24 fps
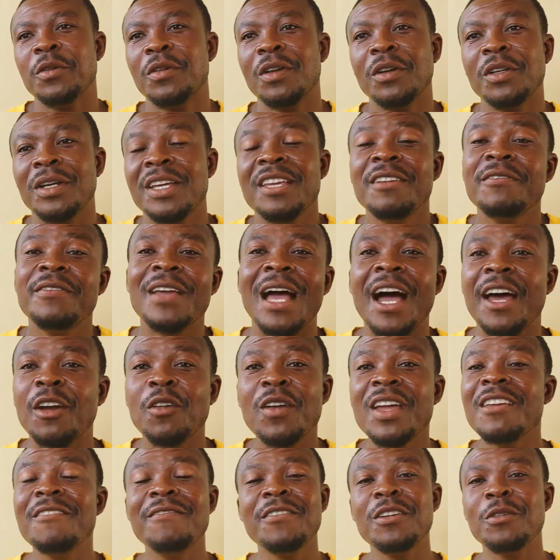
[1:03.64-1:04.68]
you don't even, I
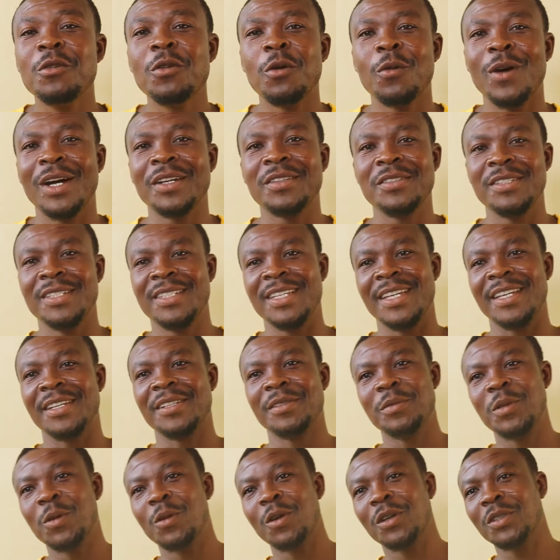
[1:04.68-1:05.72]
don't even know what to say
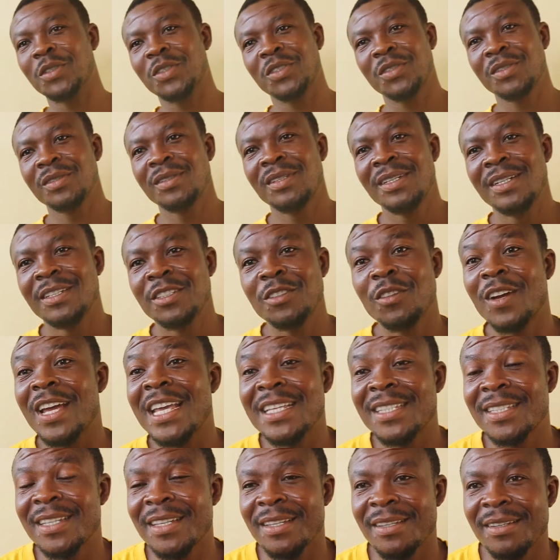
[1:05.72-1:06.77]
because it's not
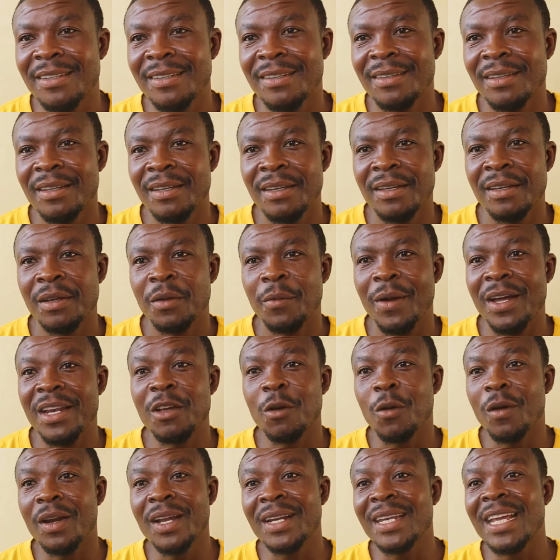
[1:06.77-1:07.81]
easy and
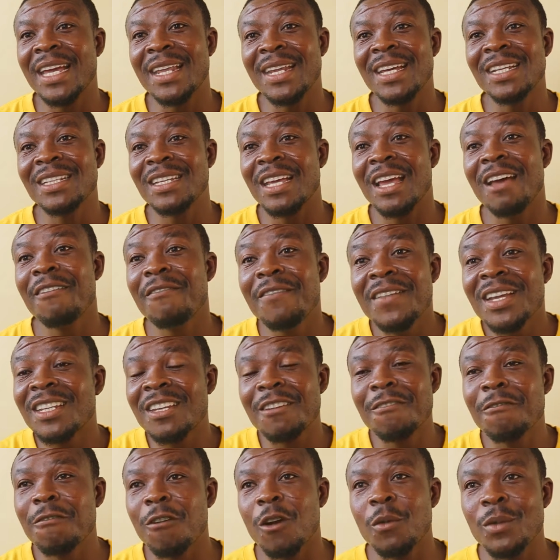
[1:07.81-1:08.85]
they collect in it
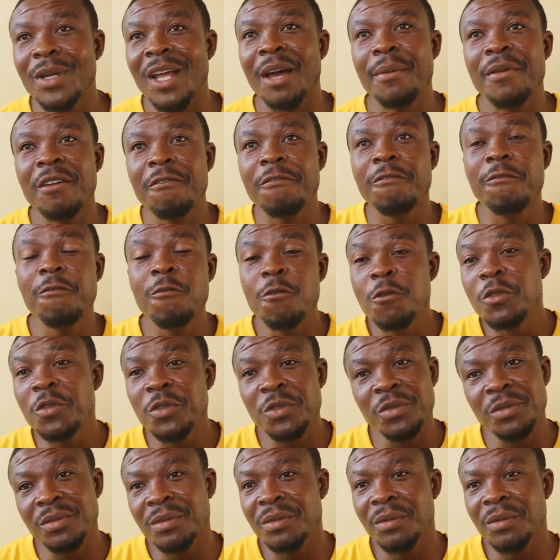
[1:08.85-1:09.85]
everything from them in food,